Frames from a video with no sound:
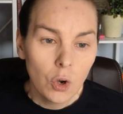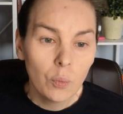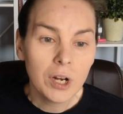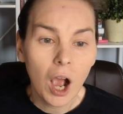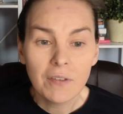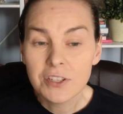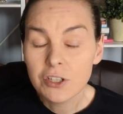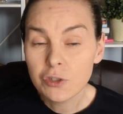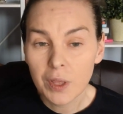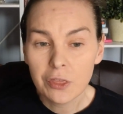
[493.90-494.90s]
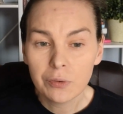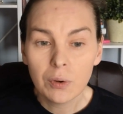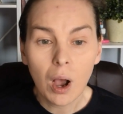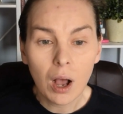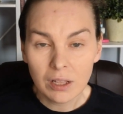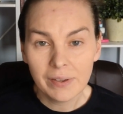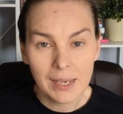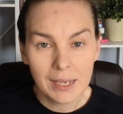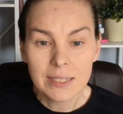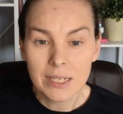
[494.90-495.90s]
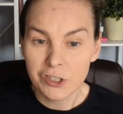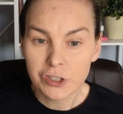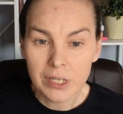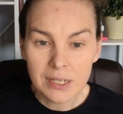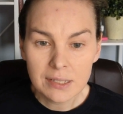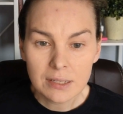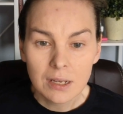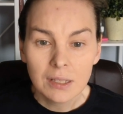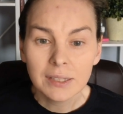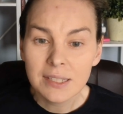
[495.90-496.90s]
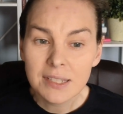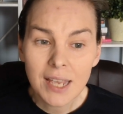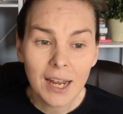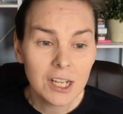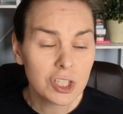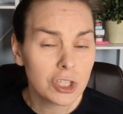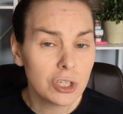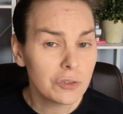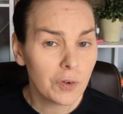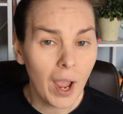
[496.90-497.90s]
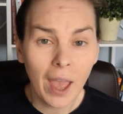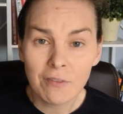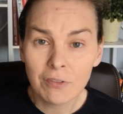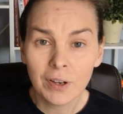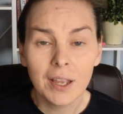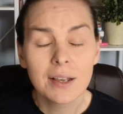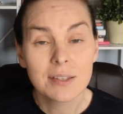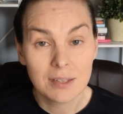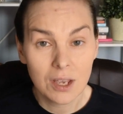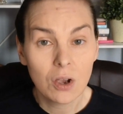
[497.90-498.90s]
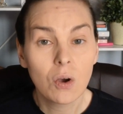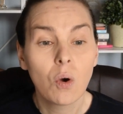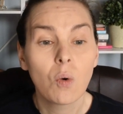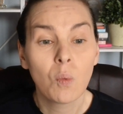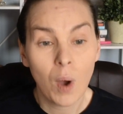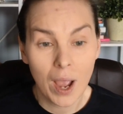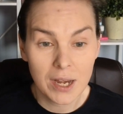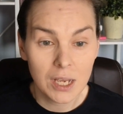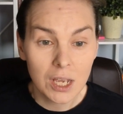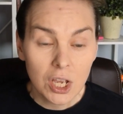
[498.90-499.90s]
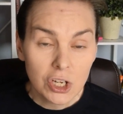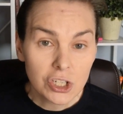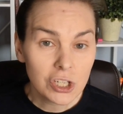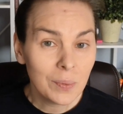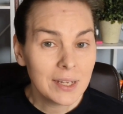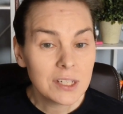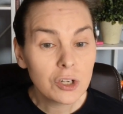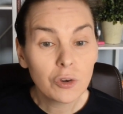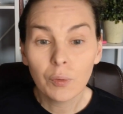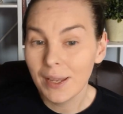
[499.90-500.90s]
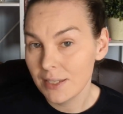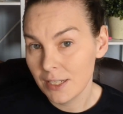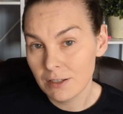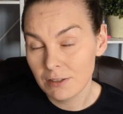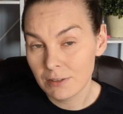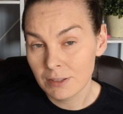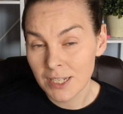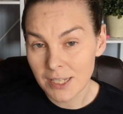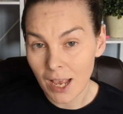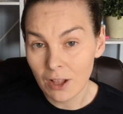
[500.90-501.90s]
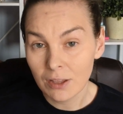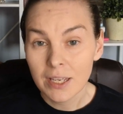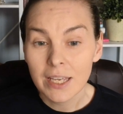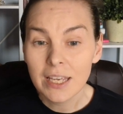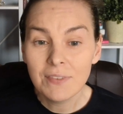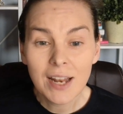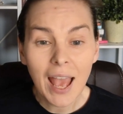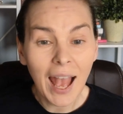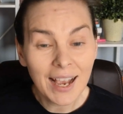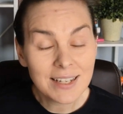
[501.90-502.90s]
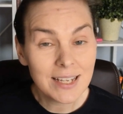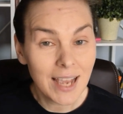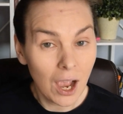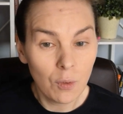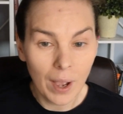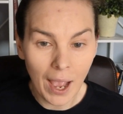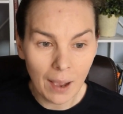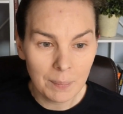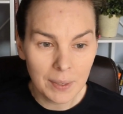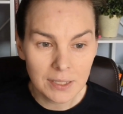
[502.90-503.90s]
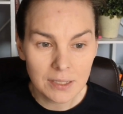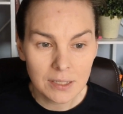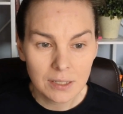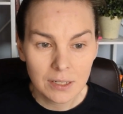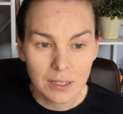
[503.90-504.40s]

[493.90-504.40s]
When officers went through all of Hannah's injuries, Lindsay had an excuse for every single one. She went into great detail, even acting out what happened,